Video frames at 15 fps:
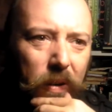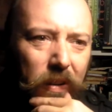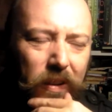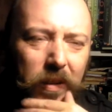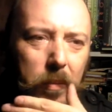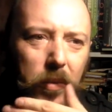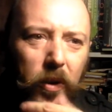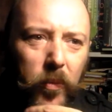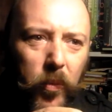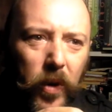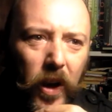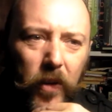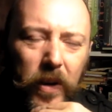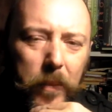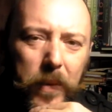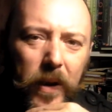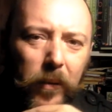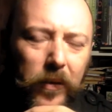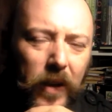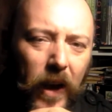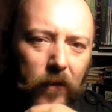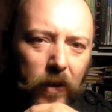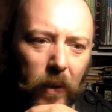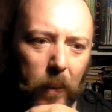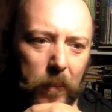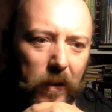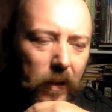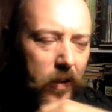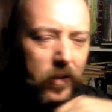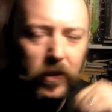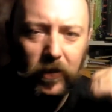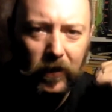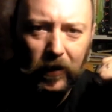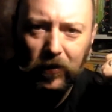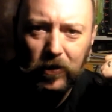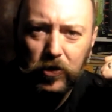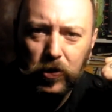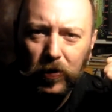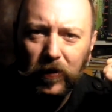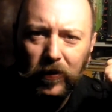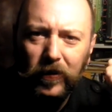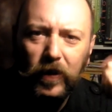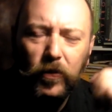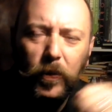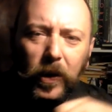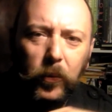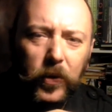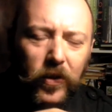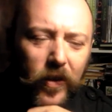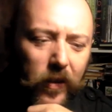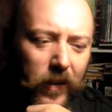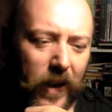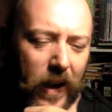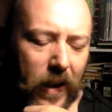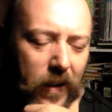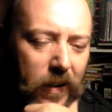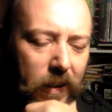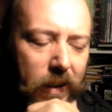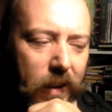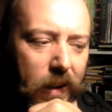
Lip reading: at some point we'll only be able to have it emulation, so let's enjoy this stuff while we still can.